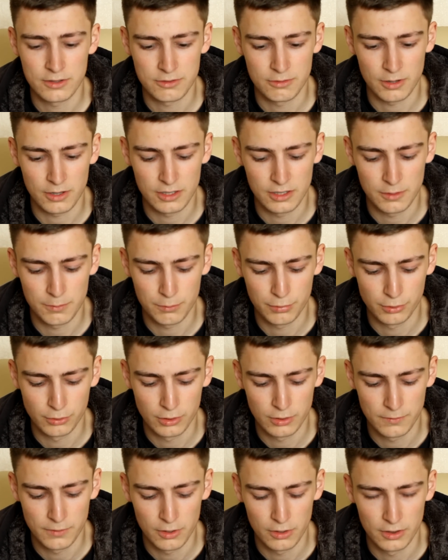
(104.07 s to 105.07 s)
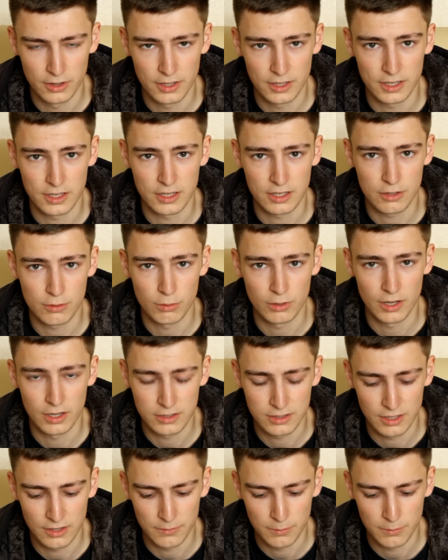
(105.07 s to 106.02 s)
so I could improve on the quality